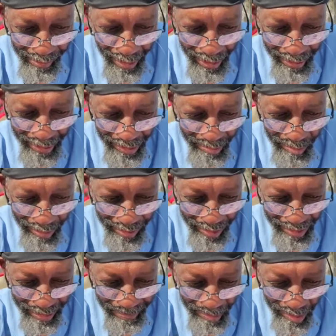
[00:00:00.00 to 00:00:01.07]
That is what the
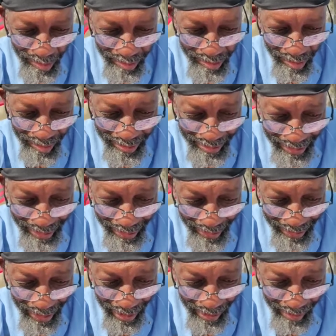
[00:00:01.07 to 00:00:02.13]
spirits are
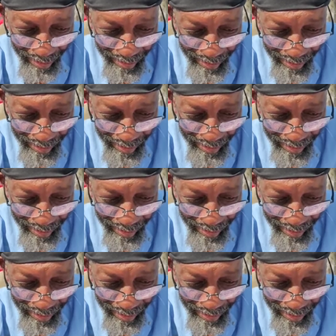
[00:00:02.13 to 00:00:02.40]
singing now.